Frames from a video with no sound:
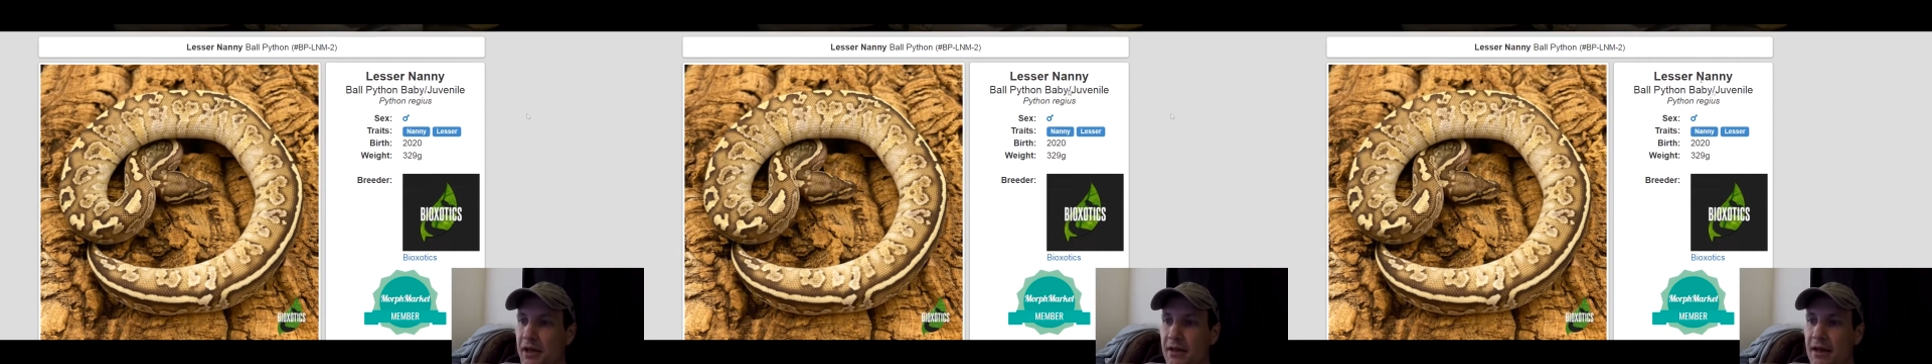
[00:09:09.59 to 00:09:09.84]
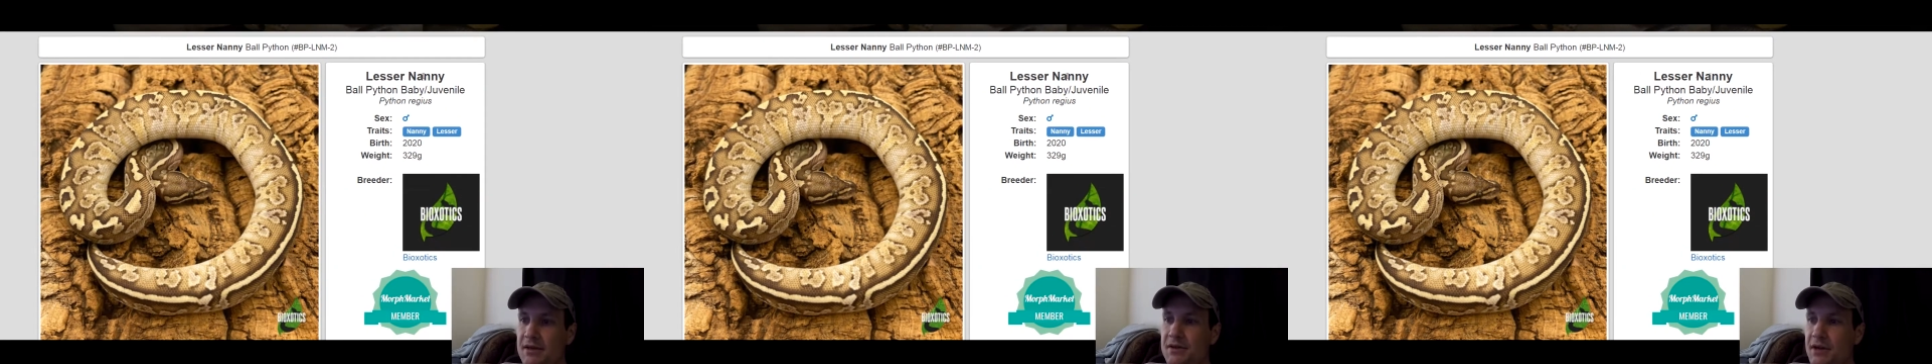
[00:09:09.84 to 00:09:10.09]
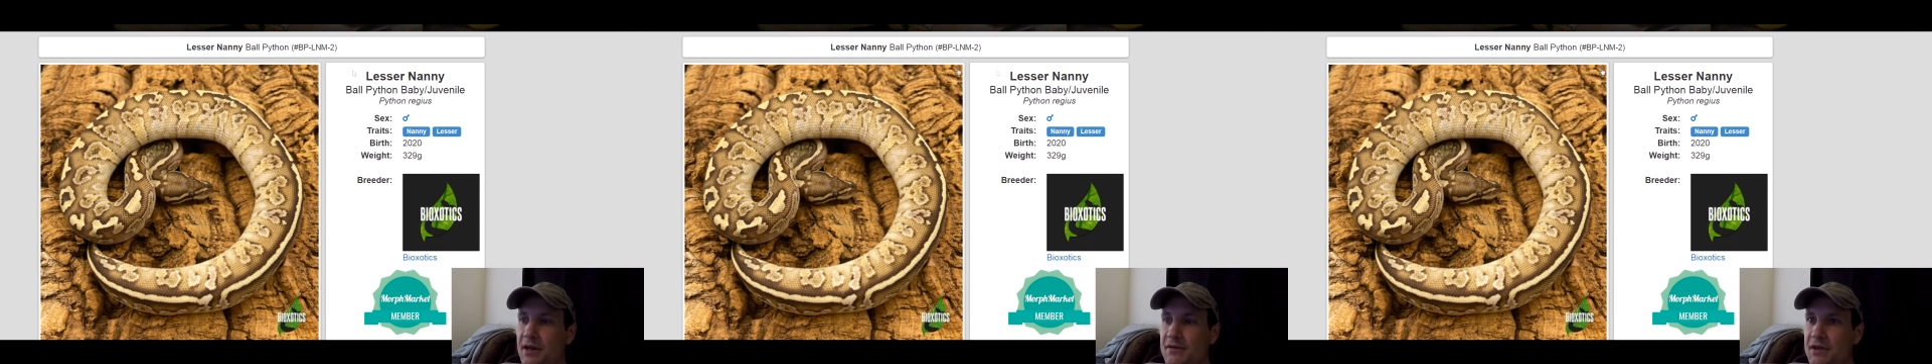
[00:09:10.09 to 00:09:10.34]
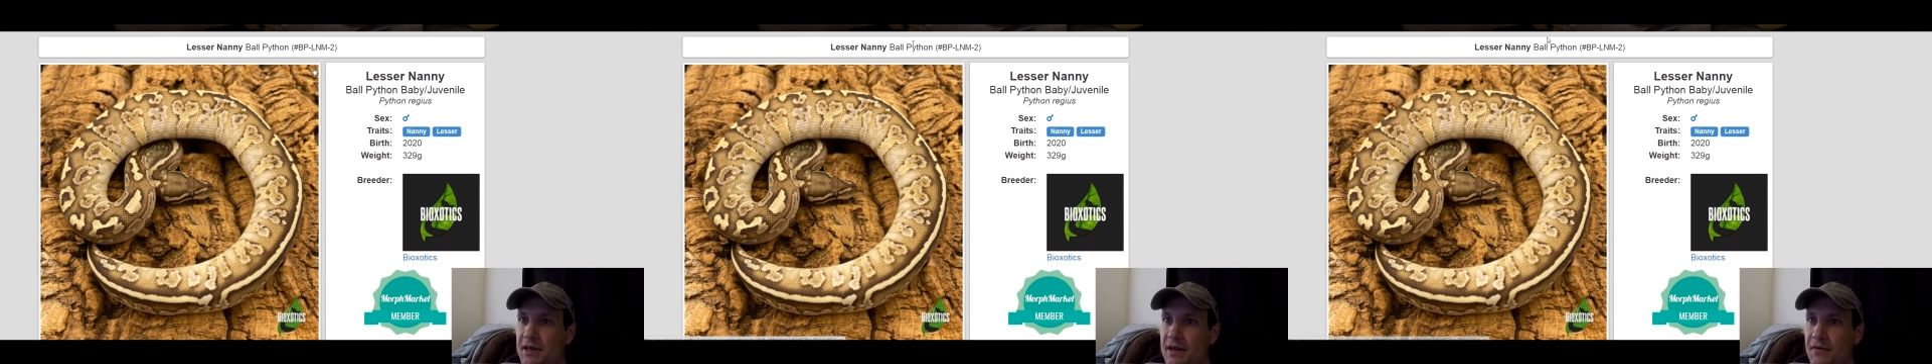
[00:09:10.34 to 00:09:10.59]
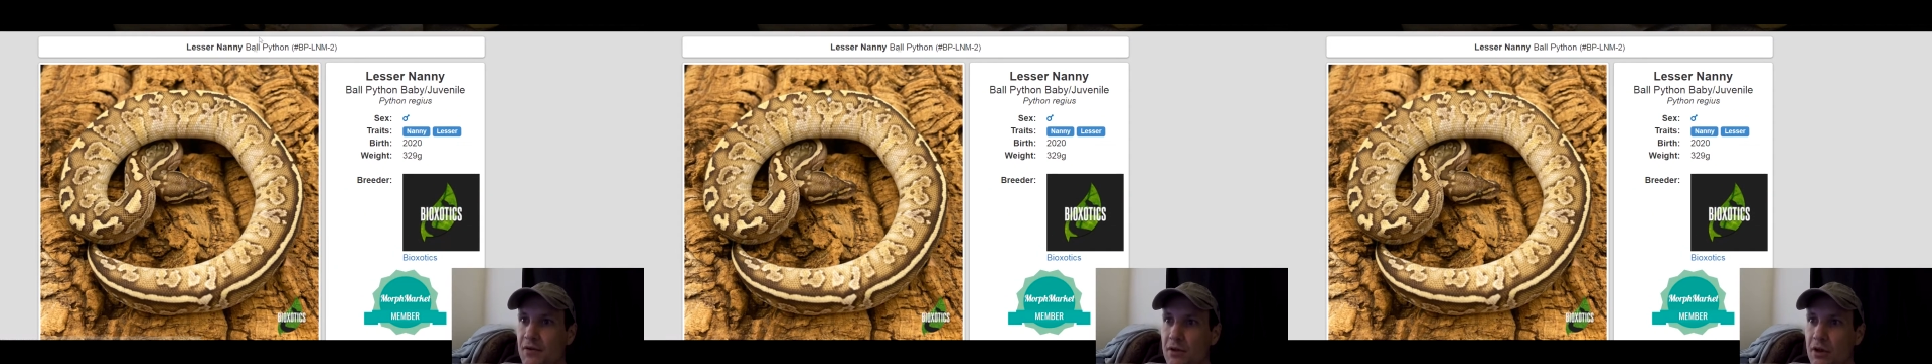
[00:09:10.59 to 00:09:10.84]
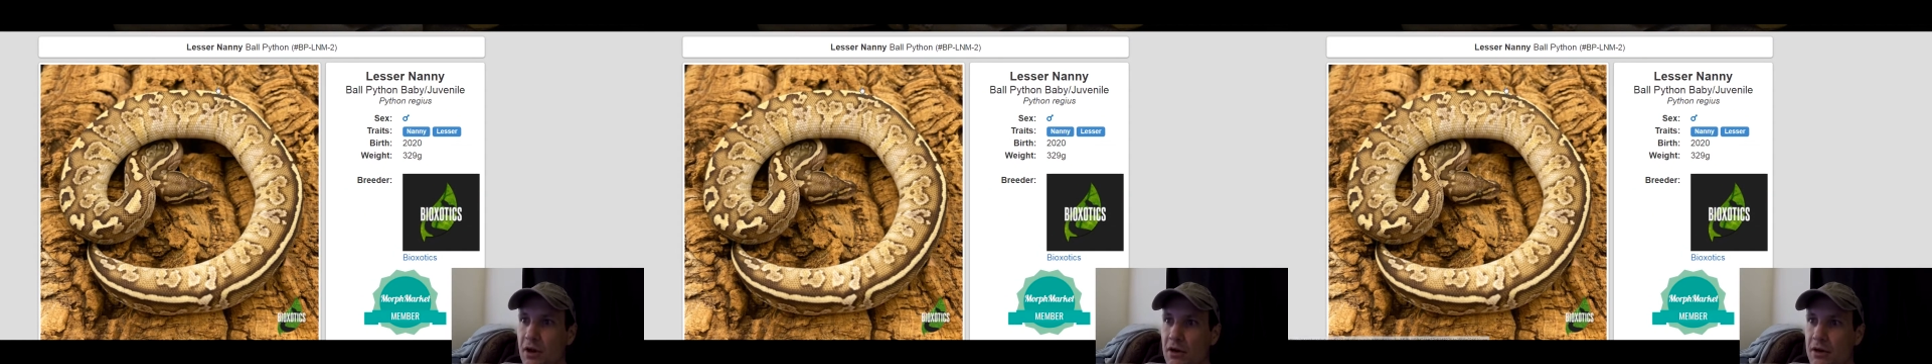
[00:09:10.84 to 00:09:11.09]
Lesser gives you a different
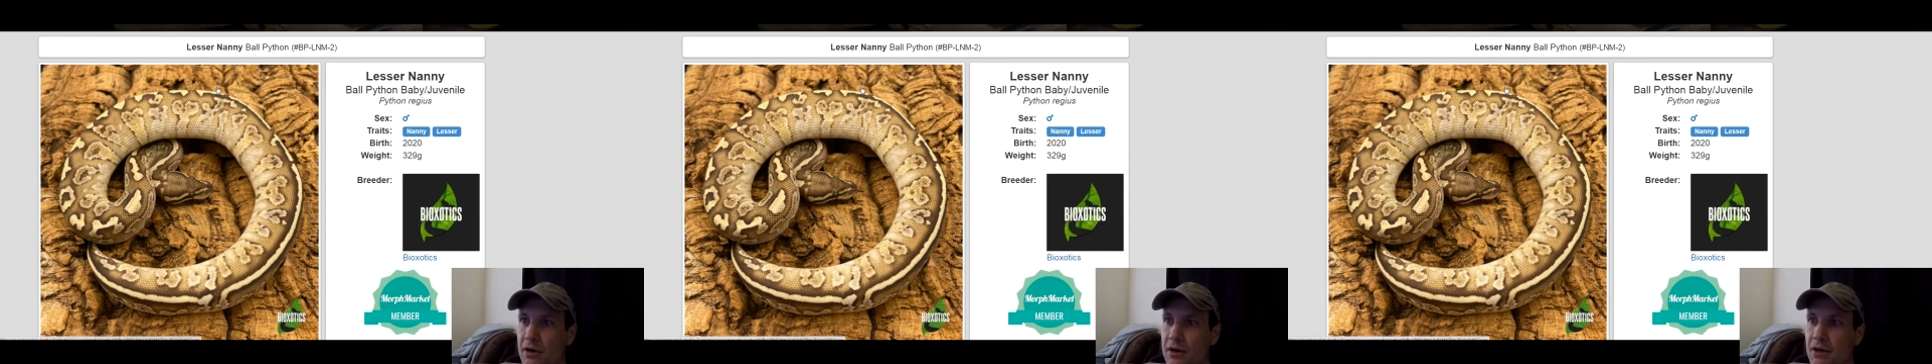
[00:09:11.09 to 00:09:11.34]
look,